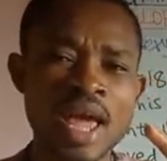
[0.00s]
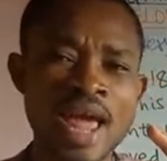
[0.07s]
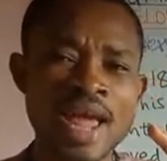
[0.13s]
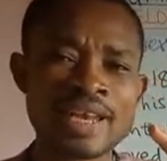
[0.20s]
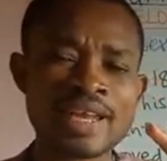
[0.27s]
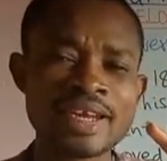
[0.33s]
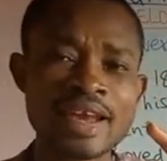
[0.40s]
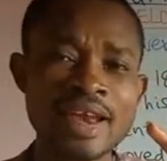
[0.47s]
and
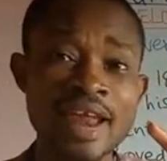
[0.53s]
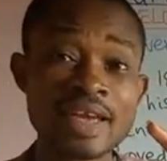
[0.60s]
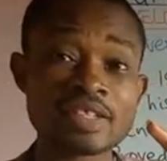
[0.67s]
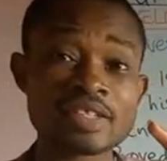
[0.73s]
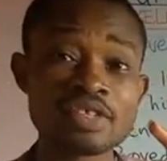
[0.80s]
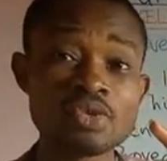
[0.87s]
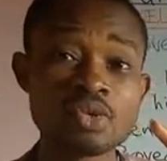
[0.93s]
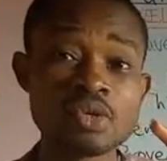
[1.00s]
then the
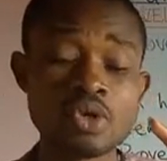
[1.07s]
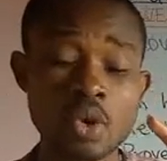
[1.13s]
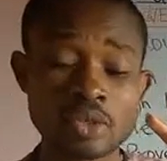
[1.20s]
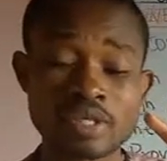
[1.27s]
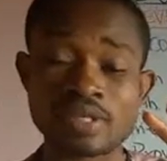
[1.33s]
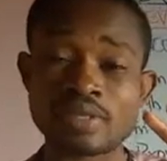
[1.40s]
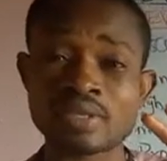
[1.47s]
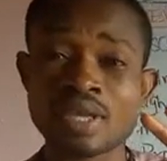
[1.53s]
next thing you will
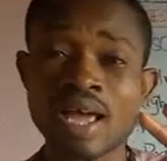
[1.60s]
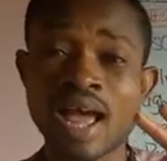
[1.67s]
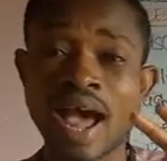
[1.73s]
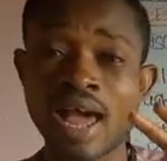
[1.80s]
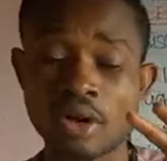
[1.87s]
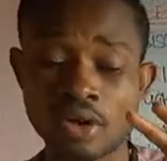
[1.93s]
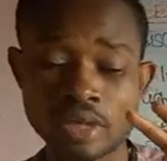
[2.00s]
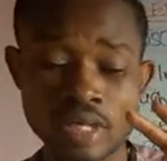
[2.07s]
notice,
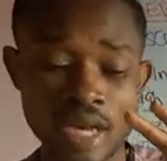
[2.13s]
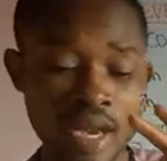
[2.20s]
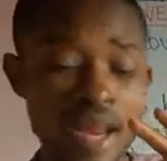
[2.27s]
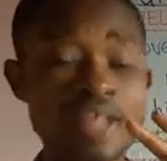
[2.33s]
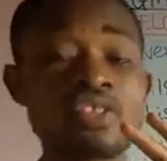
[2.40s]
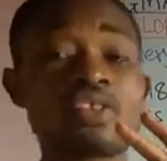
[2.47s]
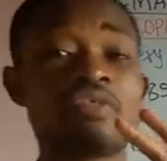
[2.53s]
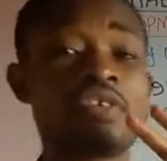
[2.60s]
along the
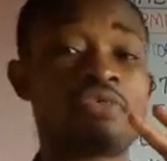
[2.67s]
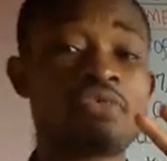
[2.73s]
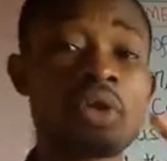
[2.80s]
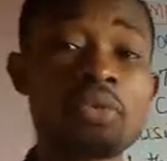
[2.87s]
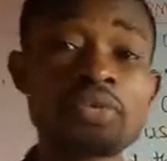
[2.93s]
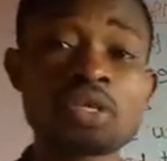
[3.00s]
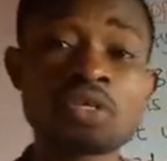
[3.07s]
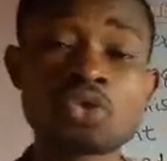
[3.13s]
length of the
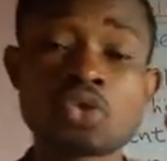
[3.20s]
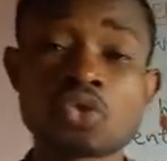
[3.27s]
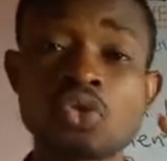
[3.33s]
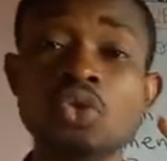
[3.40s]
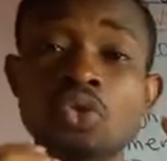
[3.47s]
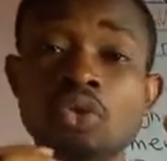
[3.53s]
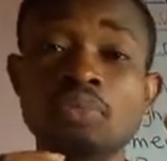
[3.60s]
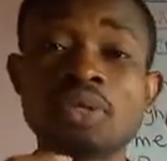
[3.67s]
fluorescence
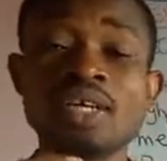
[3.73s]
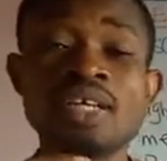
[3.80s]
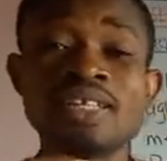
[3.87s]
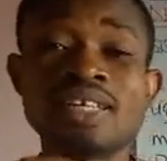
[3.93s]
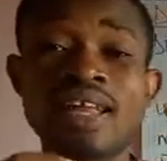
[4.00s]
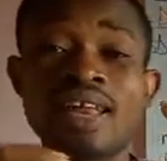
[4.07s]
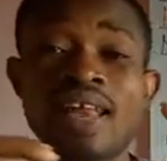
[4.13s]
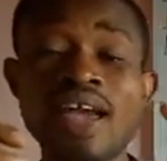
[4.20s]
tube,
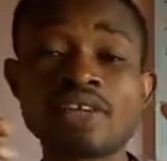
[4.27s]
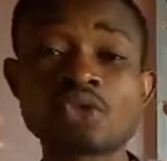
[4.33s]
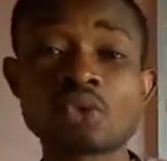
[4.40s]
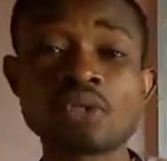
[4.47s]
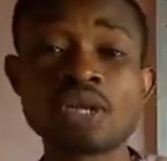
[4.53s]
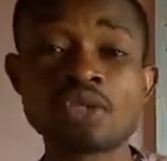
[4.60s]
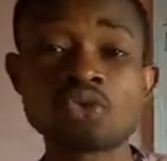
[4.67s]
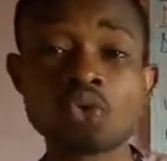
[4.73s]
the light will
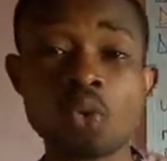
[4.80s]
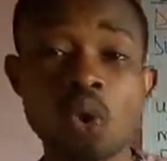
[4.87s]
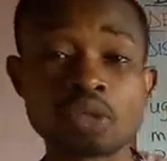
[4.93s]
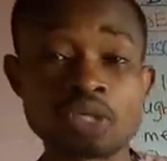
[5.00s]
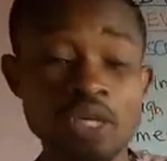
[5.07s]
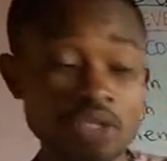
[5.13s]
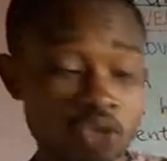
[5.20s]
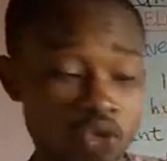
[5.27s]
now do
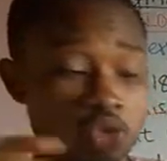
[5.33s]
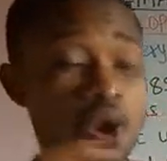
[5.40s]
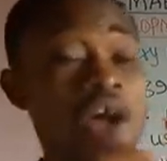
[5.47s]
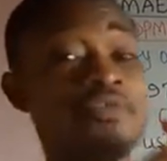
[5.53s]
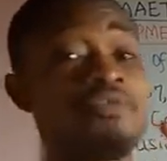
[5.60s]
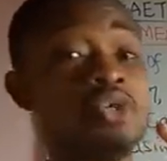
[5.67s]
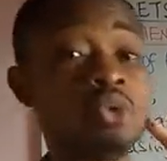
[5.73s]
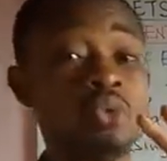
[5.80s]
what?
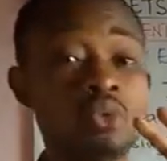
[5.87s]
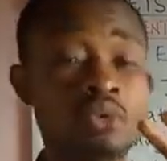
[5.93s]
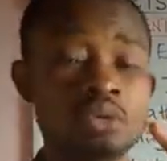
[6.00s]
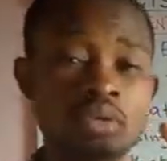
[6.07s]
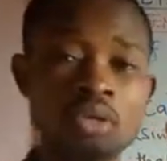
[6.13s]
Travel.